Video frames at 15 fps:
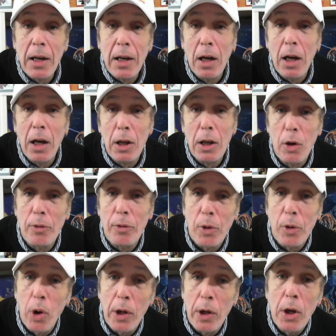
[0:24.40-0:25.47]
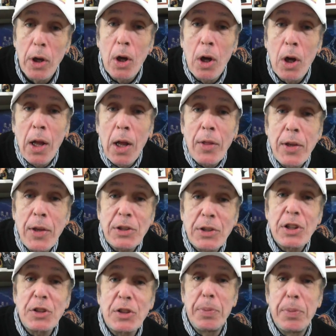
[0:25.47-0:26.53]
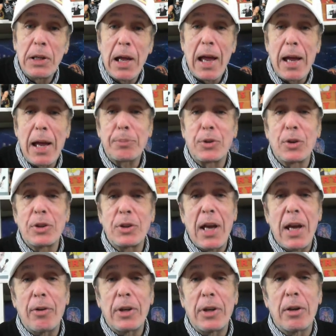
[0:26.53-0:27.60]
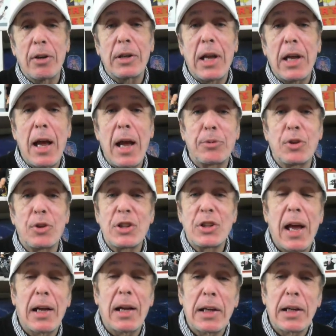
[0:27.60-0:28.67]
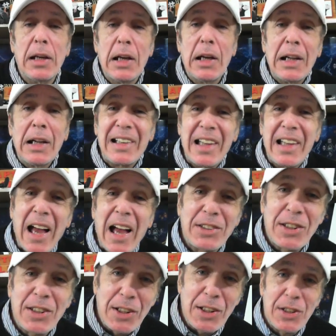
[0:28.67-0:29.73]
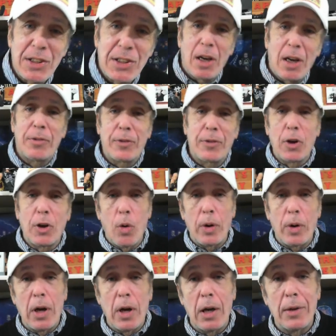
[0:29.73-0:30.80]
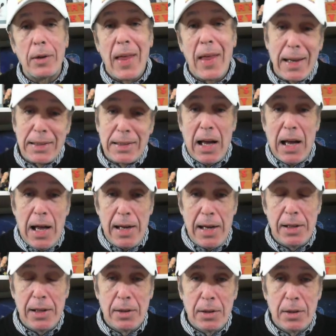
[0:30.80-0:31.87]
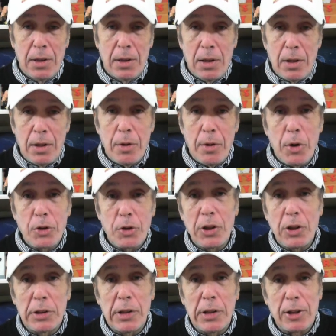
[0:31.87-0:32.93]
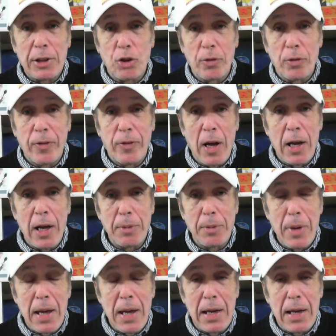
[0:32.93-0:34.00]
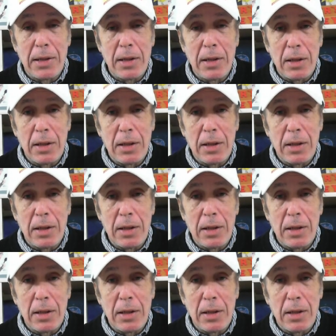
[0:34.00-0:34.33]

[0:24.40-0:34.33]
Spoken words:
hello everyone. This is Bill Apter down here at Apter's Alley. Lots of stuff going on. That guy, the most electrifying man